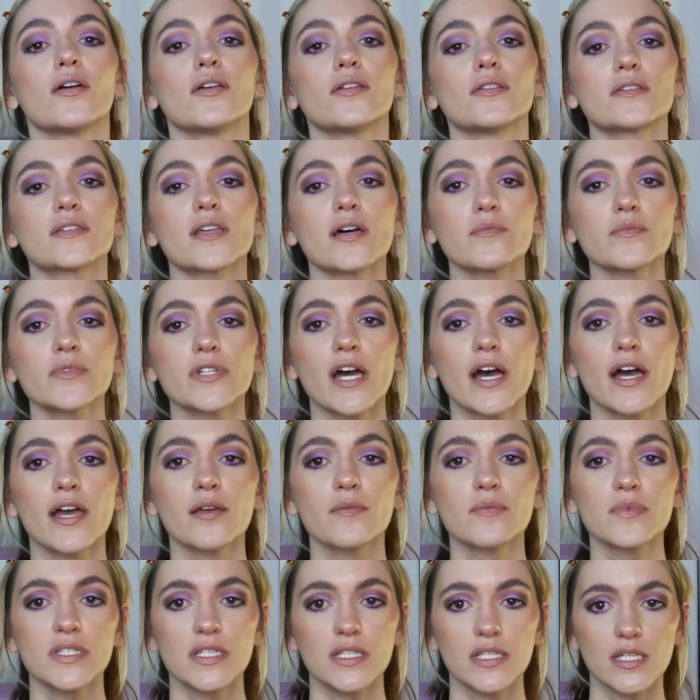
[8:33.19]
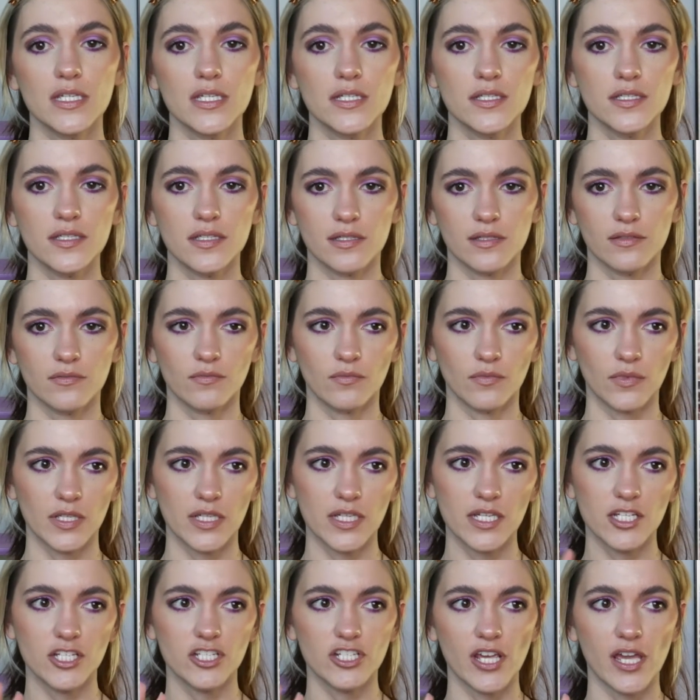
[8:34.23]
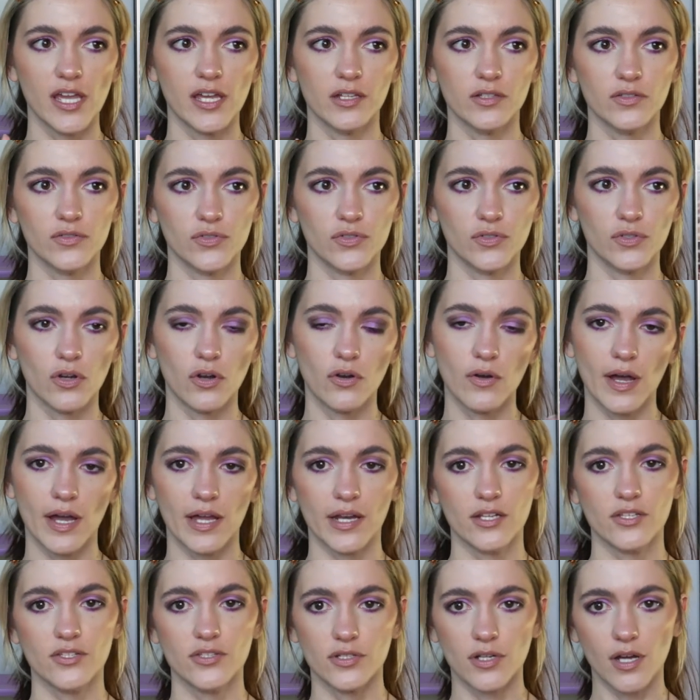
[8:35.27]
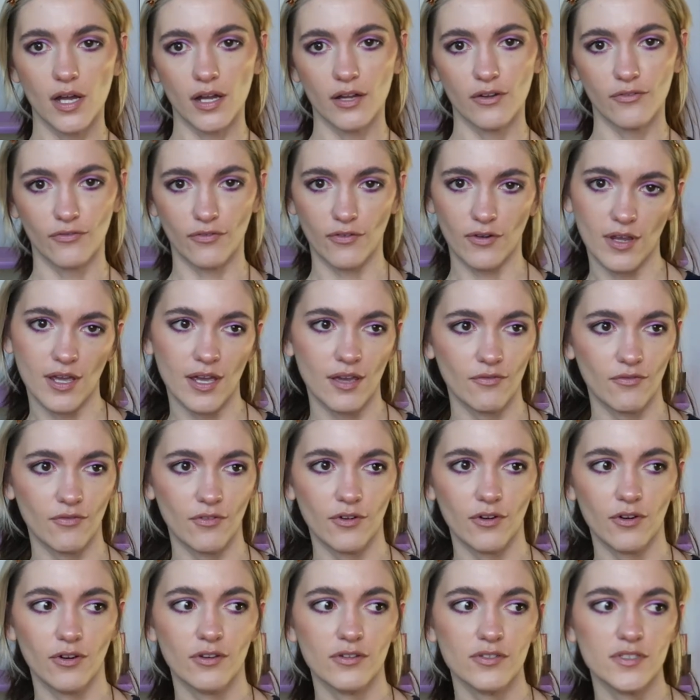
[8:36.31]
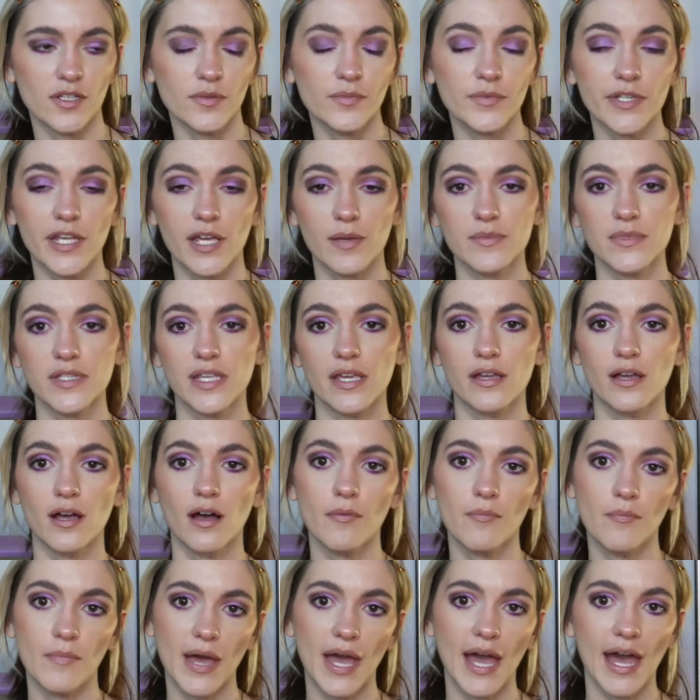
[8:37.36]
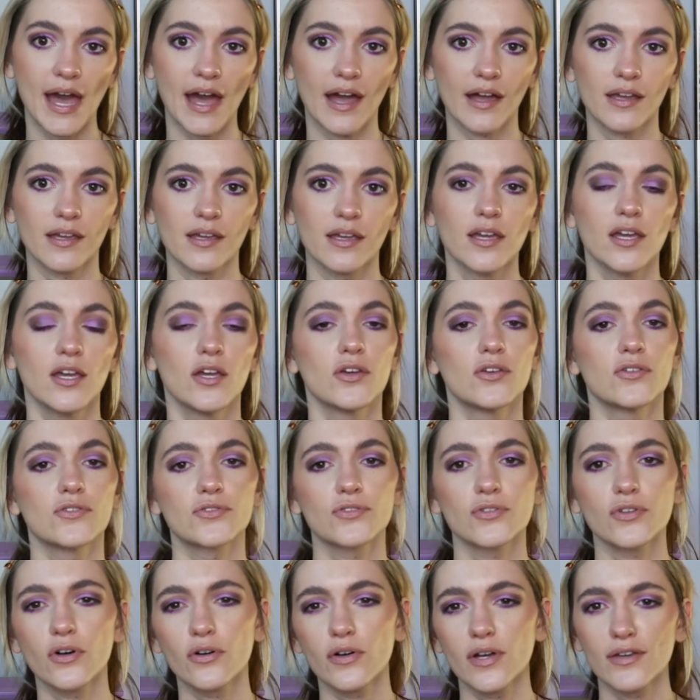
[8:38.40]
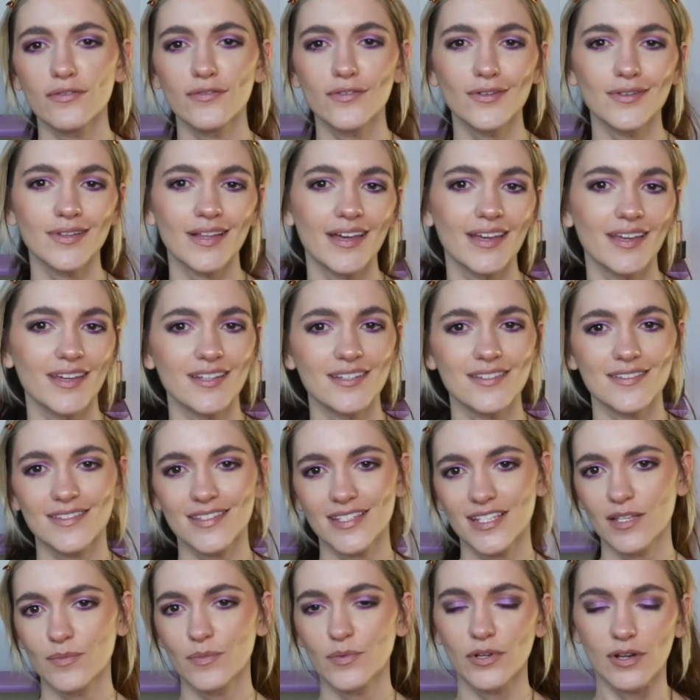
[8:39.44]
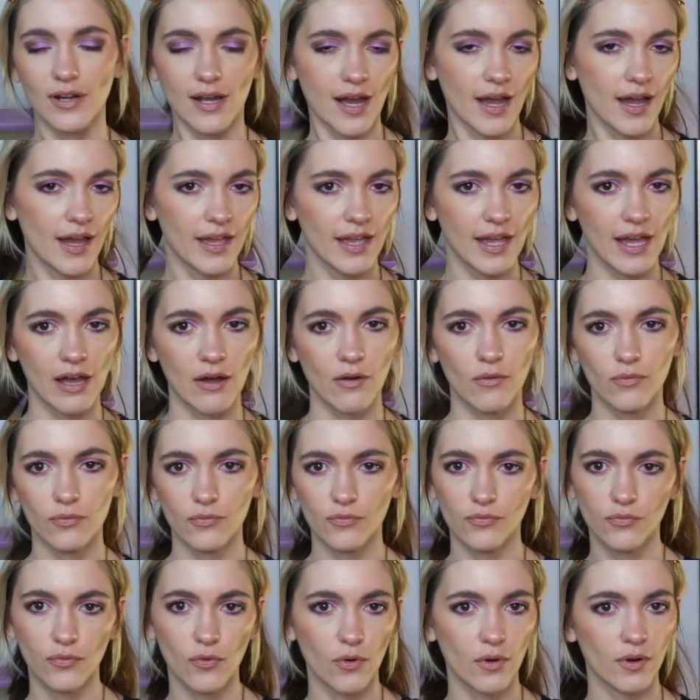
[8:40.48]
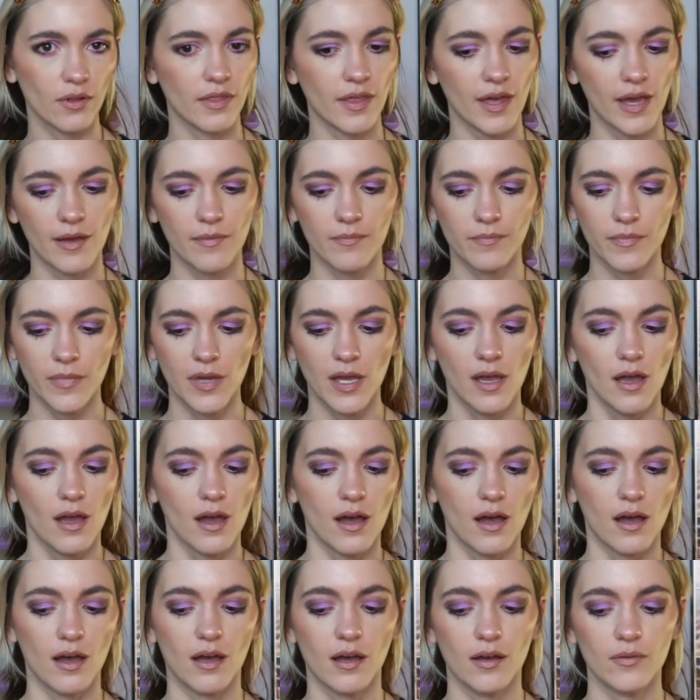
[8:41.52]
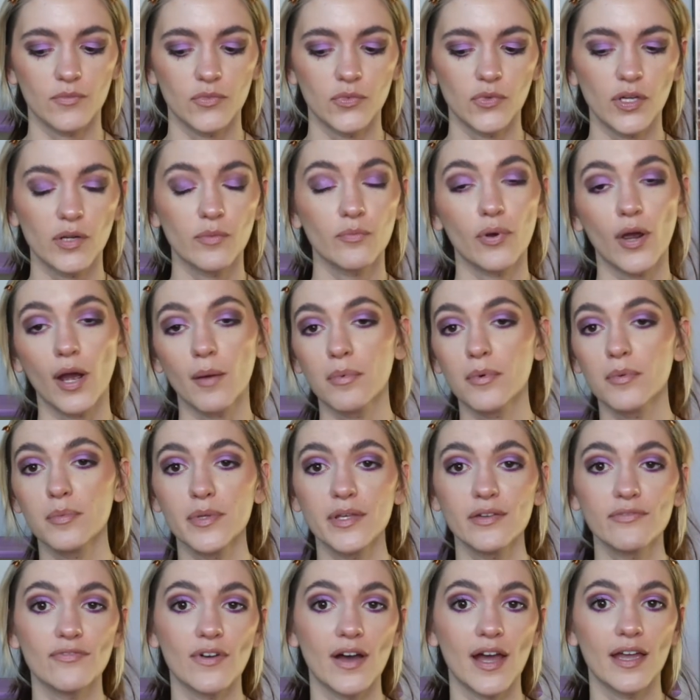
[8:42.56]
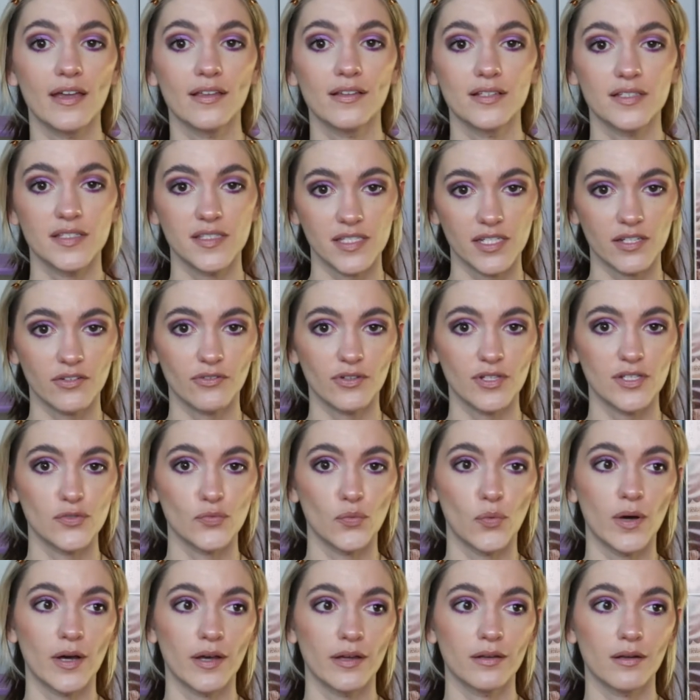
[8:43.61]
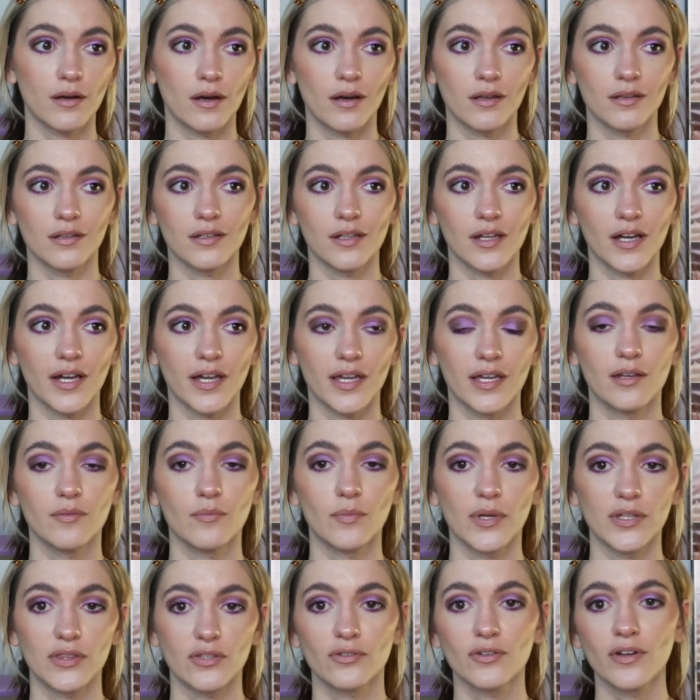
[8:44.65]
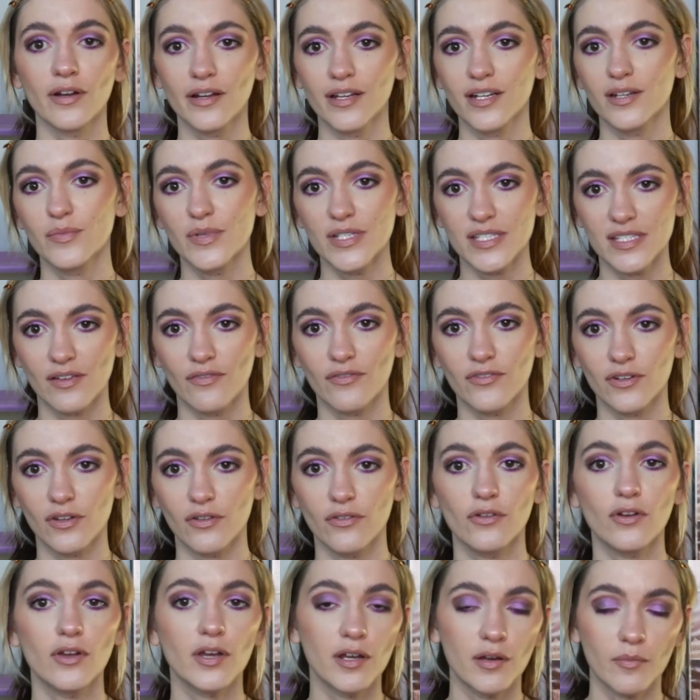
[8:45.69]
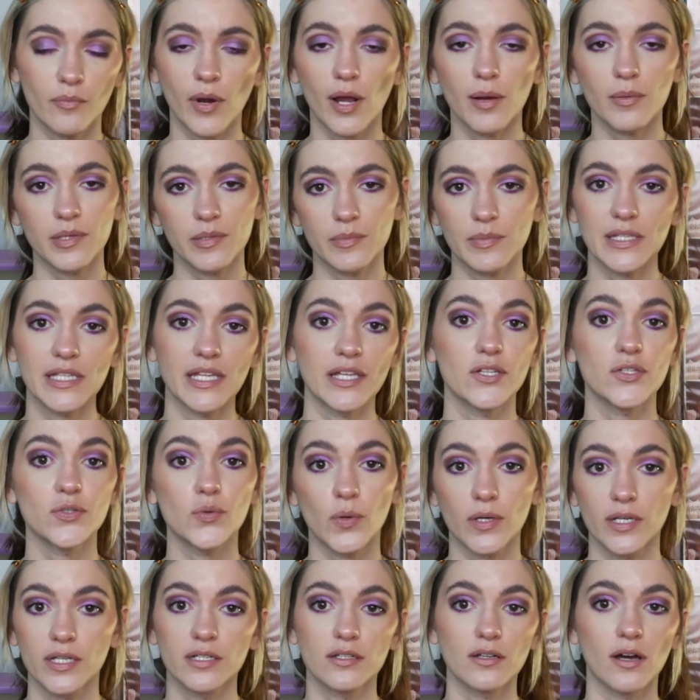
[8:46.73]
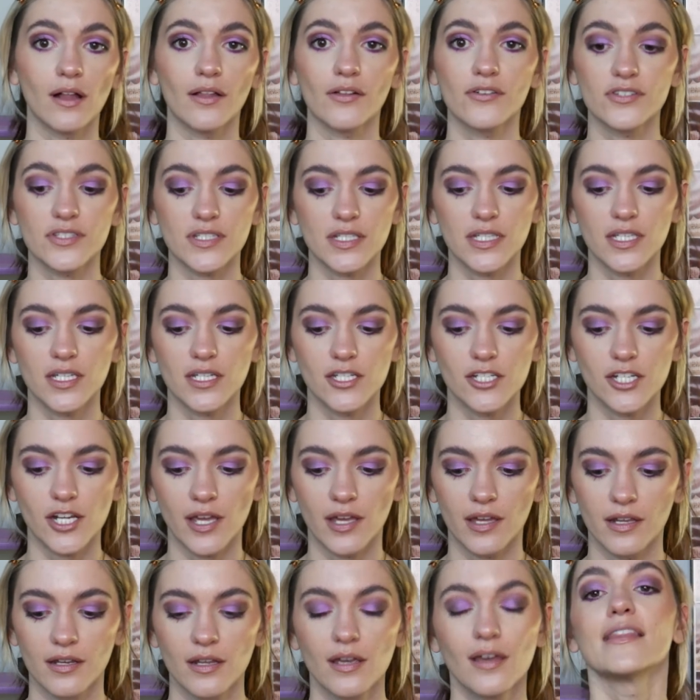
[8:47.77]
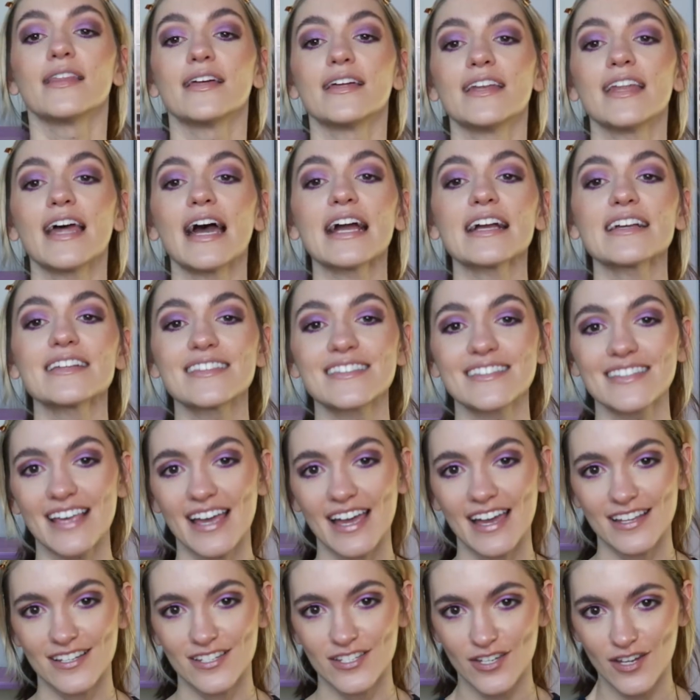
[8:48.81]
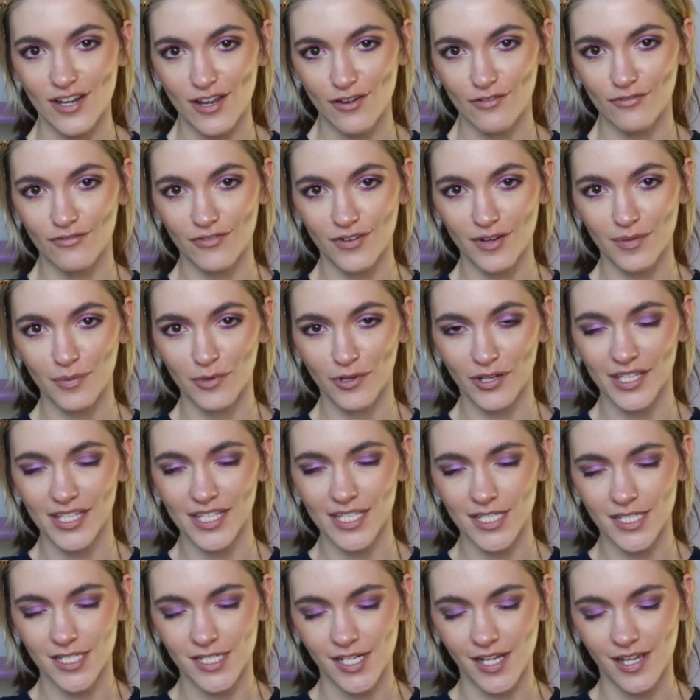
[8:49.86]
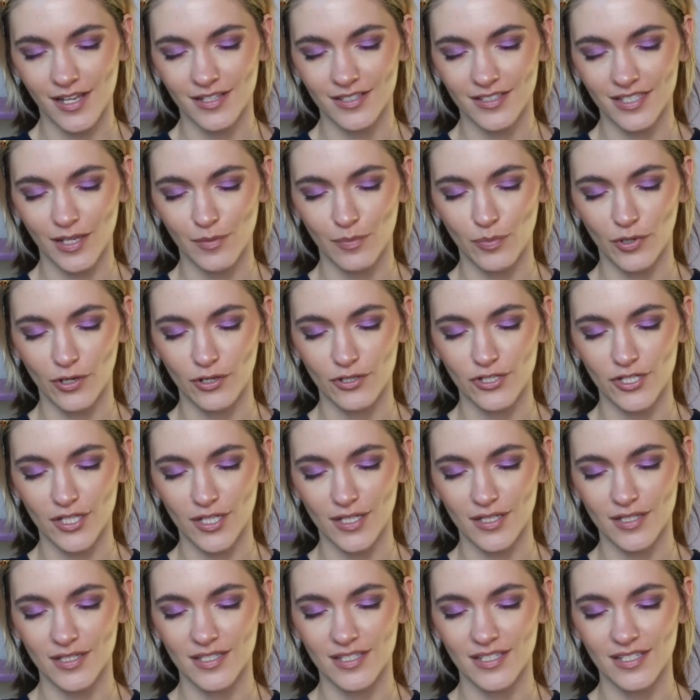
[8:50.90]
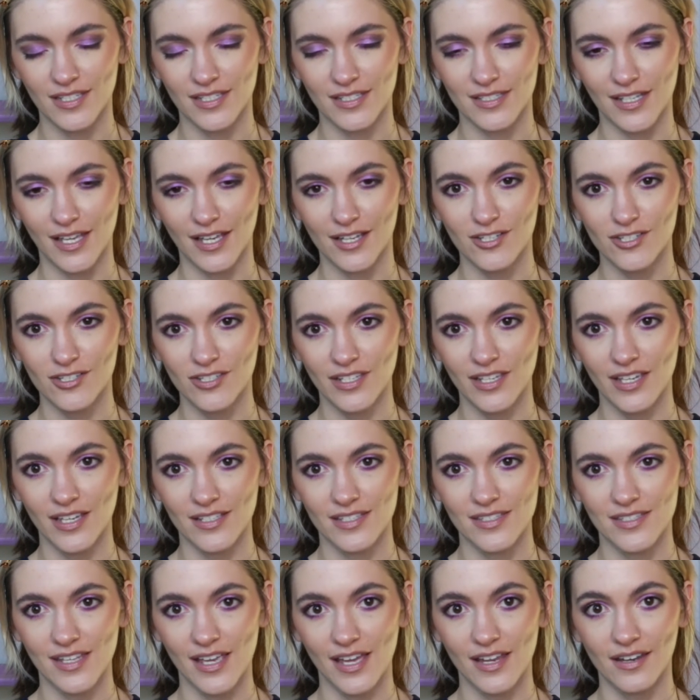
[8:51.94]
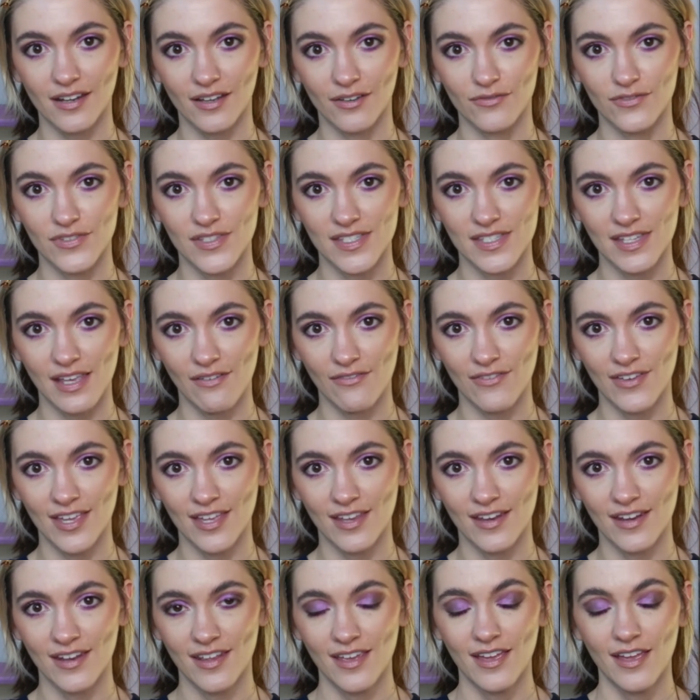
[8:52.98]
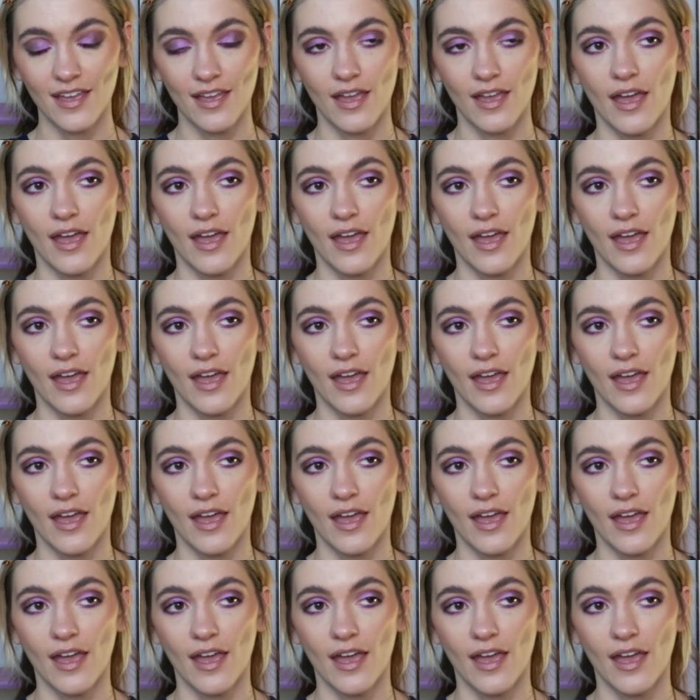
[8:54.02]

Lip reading: Sometimes these keychains go out of stock forever. Sometimes they come back. So if you like it, just keep your eye out for them. You can probably find series 1 online, but they're not going to be $7. They're going to probably be like $20 a keychain. The next set of rubber keychains I purchased is actually a set of 7.